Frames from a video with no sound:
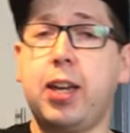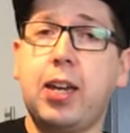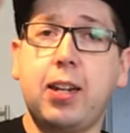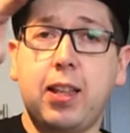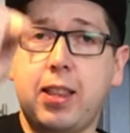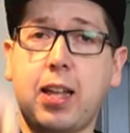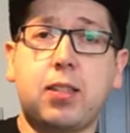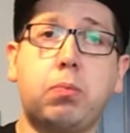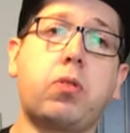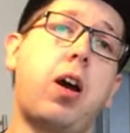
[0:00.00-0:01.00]
hit that
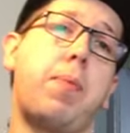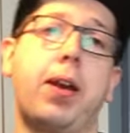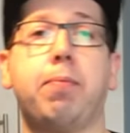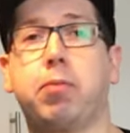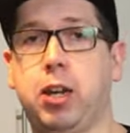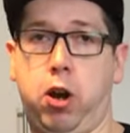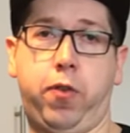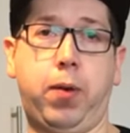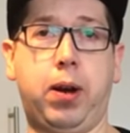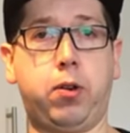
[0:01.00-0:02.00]
subscribe button. Get
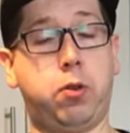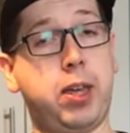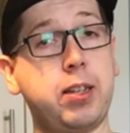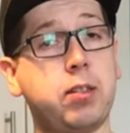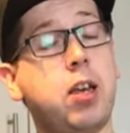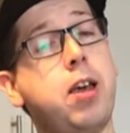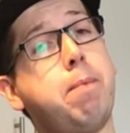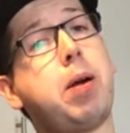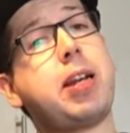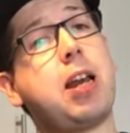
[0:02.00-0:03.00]
notified when I do these.
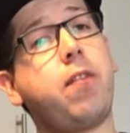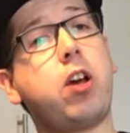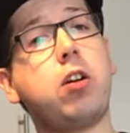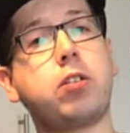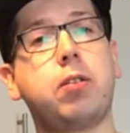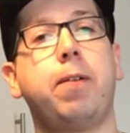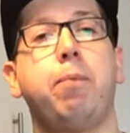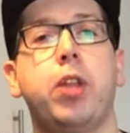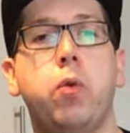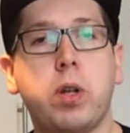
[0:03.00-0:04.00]
My daily vlogs,
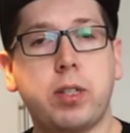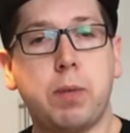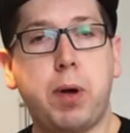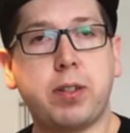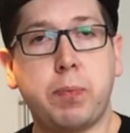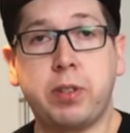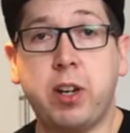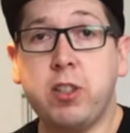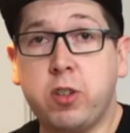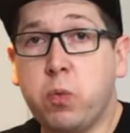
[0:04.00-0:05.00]
what's in the box
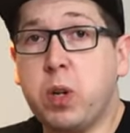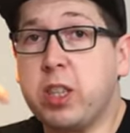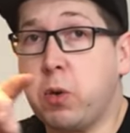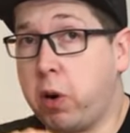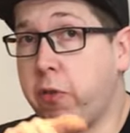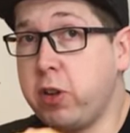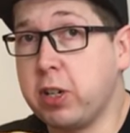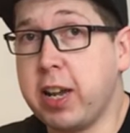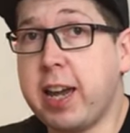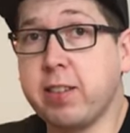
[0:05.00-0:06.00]
episodes, which there were a few
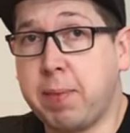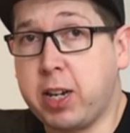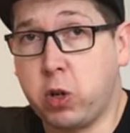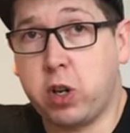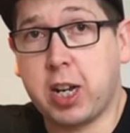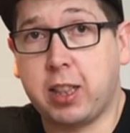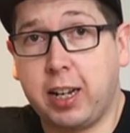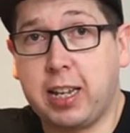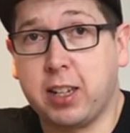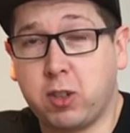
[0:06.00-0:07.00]
today, so make sure you check the
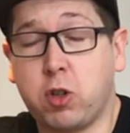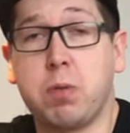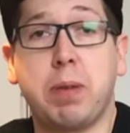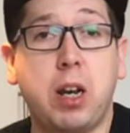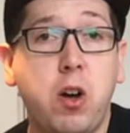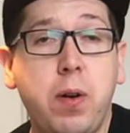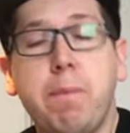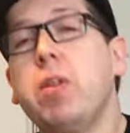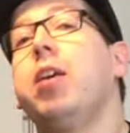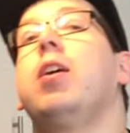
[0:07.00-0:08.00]
link in the description below.
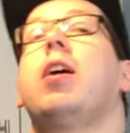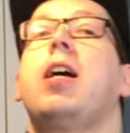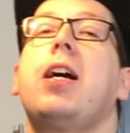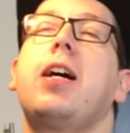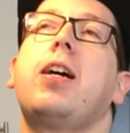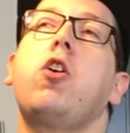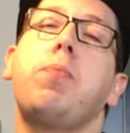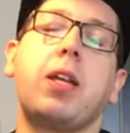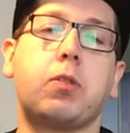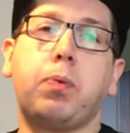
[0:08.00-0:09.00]

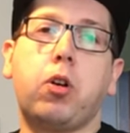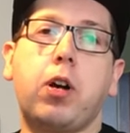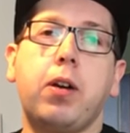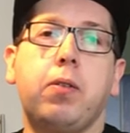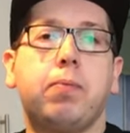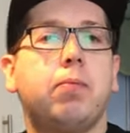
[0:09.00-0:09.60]
Urban Explorer,